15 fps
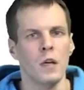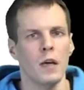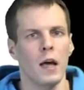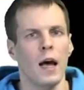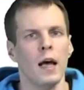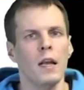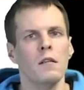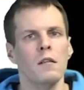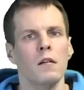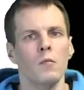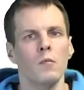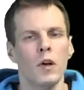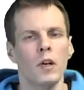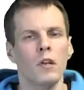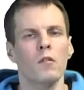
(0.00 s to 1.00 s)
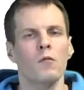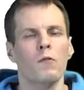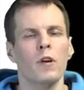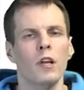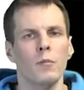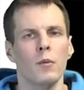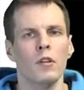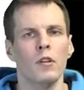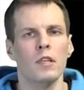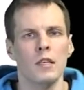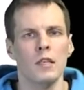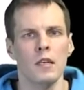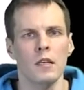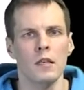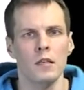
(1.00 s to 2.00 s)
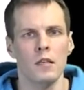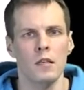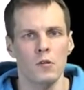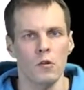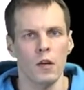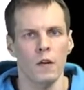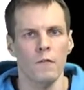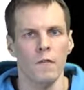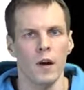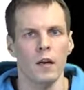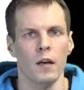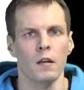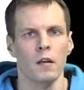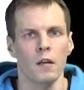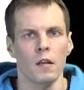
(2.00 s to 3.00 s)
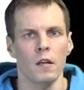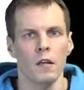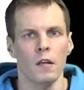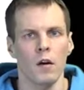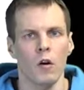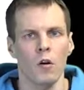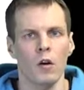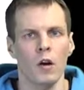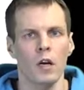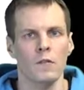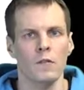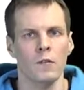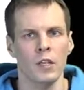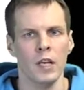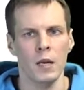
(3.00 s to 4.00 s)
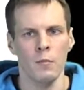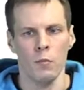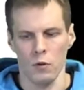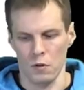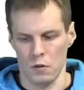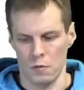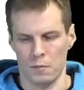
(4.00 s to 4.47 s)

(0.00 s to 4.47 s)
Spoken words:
And when you read about these indices, you can find all kinds of tables